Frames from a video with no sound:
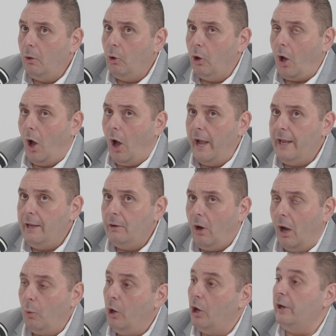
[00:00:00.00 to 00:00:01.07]
Look, I
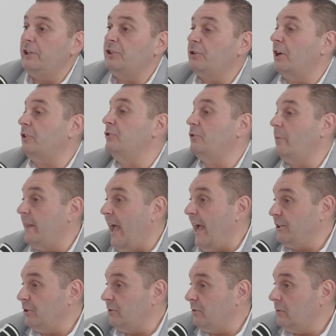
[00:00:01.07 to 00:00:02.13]
work on instructions from the
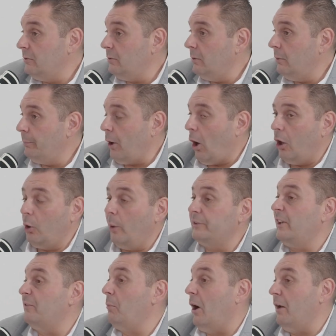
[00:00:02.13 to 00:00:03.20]
agents, but I'll always
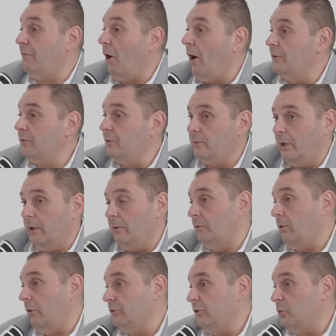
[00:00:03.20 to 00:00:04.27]
give my advice as
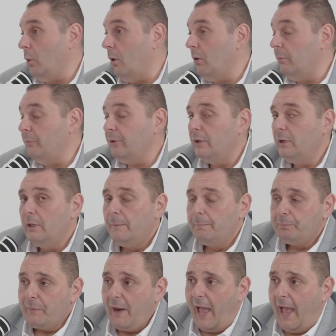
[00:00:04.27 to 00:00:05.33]
long as it's welcomed.
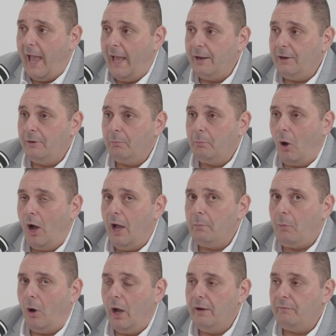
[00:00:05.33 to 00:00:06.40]
And
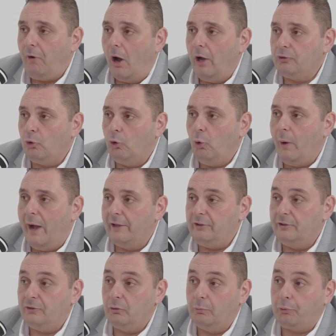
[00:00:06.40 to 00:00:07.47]
my advice always
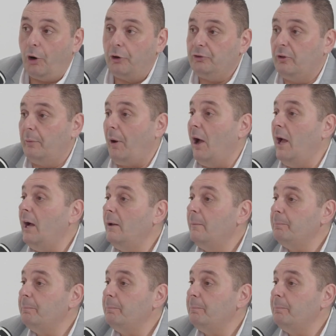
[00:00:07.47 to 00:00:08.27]
is to approach the buyer,